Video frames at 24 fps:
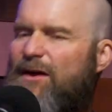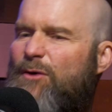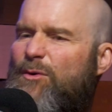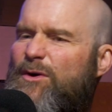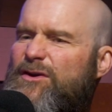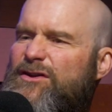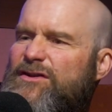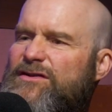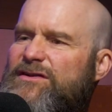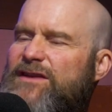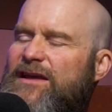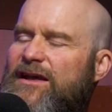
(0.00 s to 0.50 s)
then we
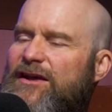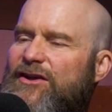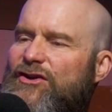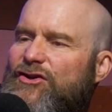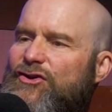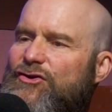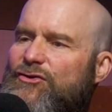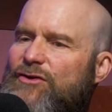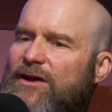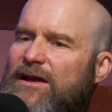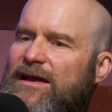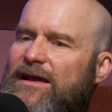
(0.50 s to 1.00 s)
just get
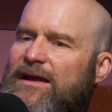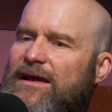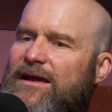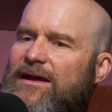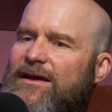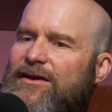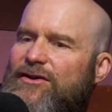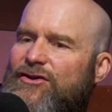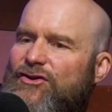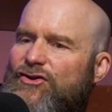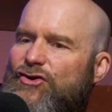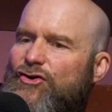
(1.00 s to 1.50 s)

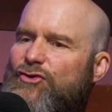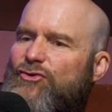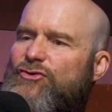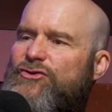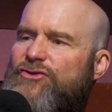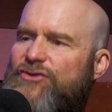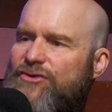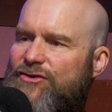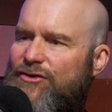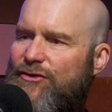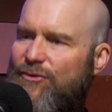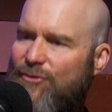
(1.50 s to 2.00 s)

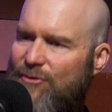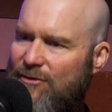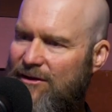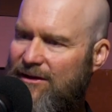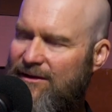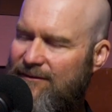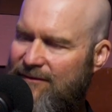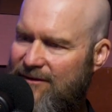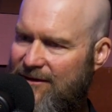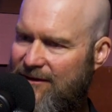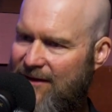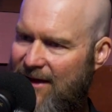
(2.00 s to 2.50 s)
used to
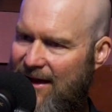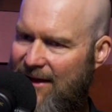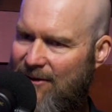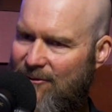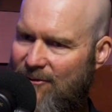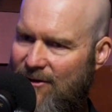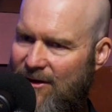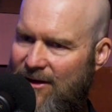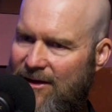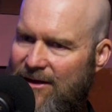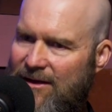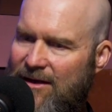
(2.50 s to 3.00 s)
living that
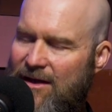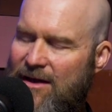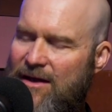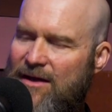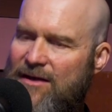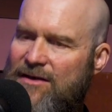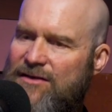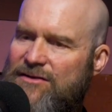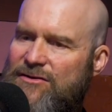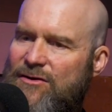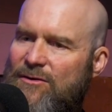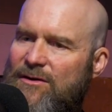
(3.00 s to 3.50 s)
way.
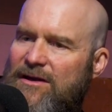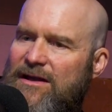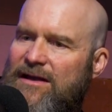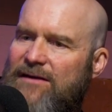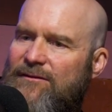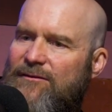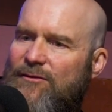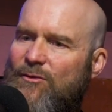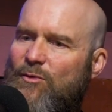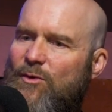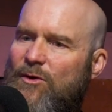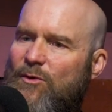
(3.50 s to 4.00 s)
So
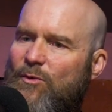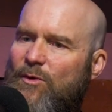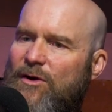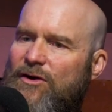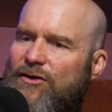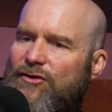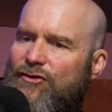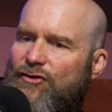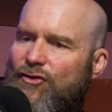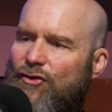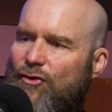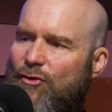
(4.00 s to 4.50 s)
even when we
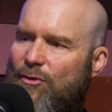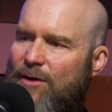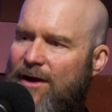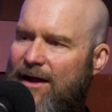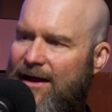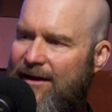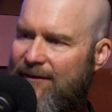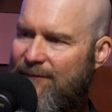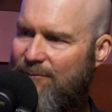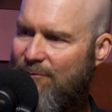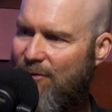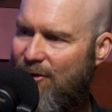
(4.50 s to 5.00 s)
do
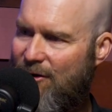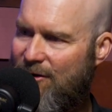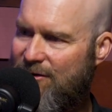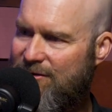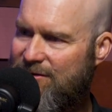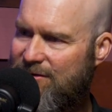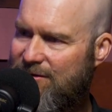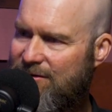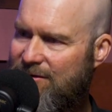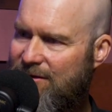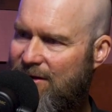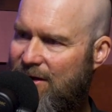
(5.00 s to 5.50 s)
have
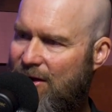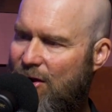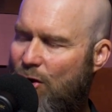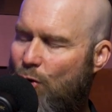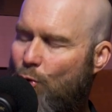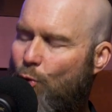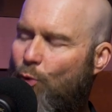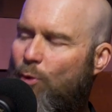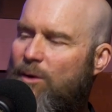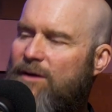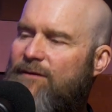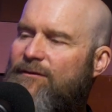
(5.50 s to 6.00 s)
margin,
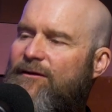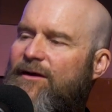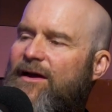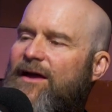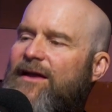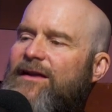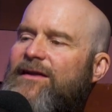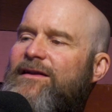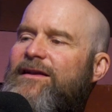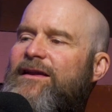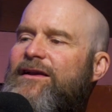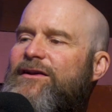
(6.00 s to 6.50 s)
we've
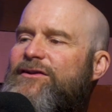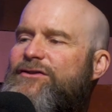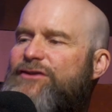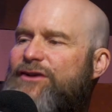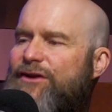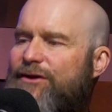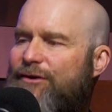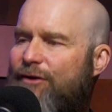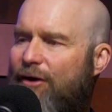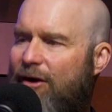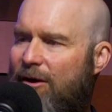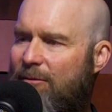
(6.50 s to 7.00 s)

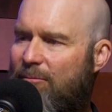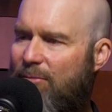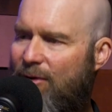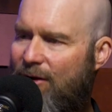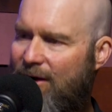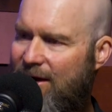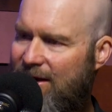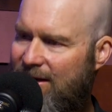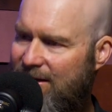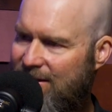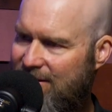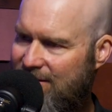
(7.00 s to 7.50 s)
conditioned our
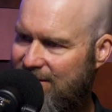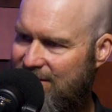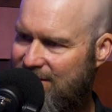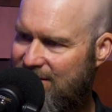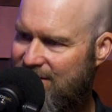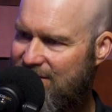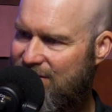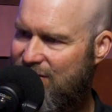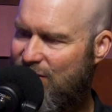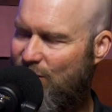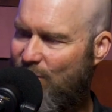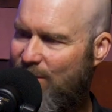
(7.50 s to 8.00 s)

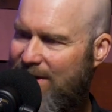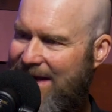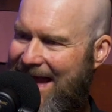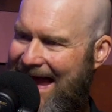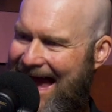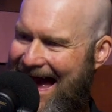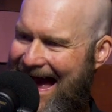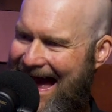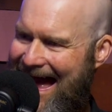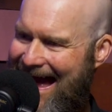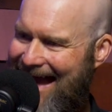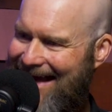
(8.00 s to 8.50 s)
brains to
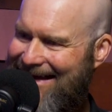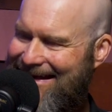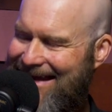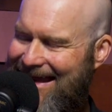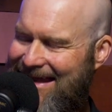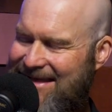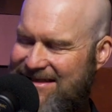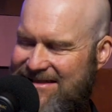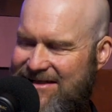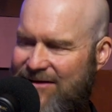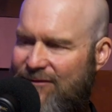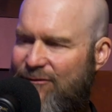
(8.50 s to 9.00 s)
react
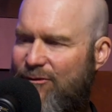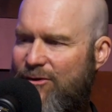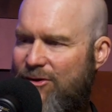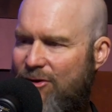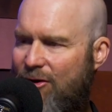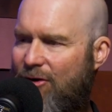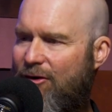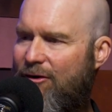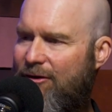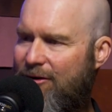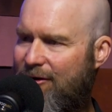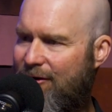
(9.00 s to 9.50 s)
as if we
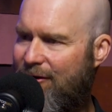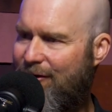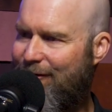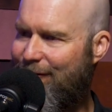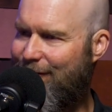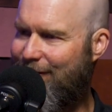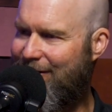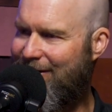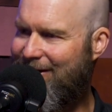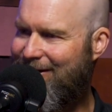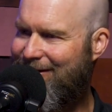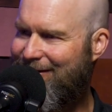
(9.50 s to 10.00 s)
are in a
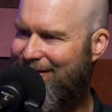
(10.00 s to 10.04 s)
hurry.